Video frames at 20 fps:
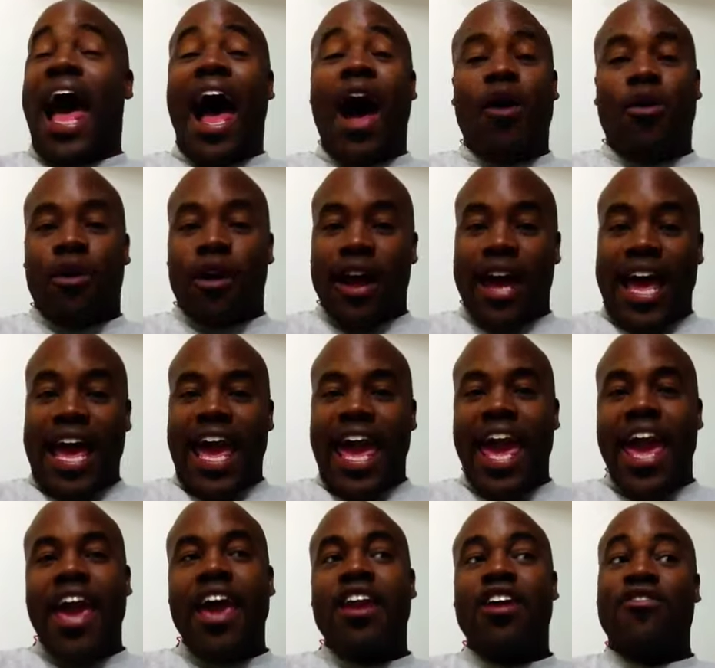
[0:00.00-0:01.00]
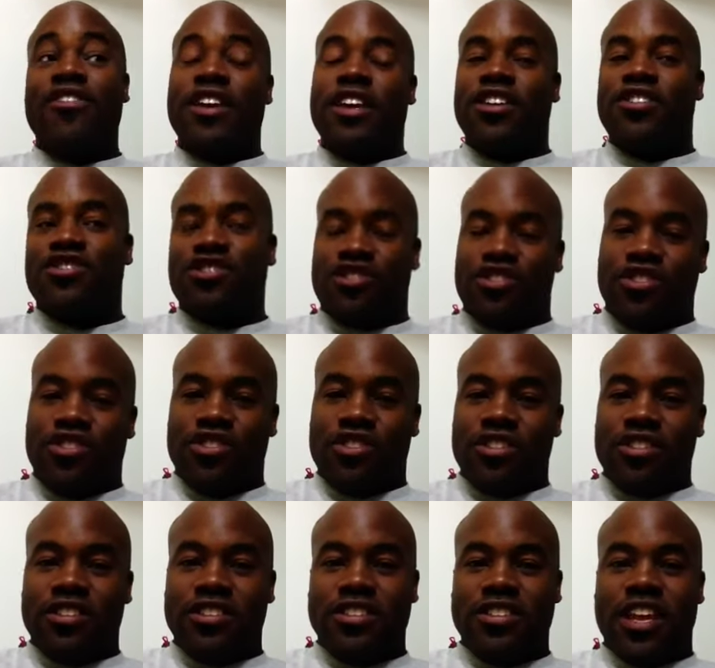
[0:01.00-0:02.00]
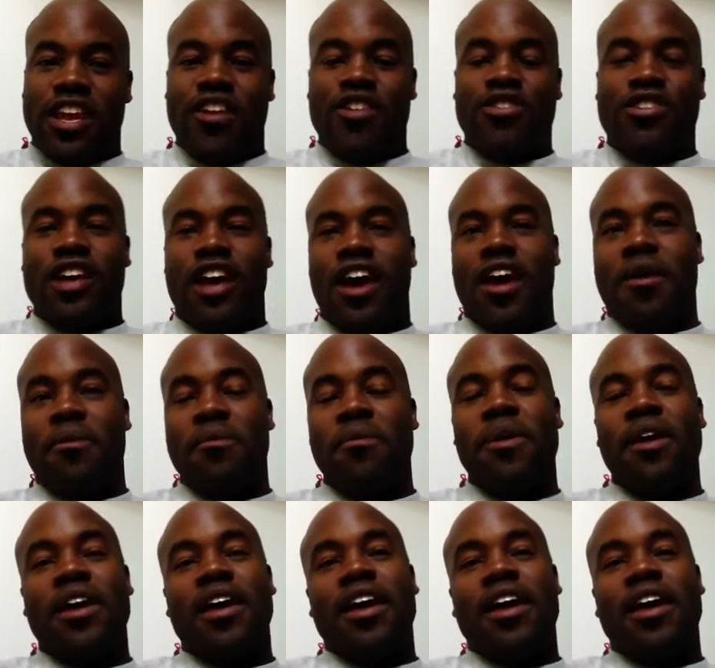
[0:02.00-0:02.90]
hour ahead of Eastern Standard Time.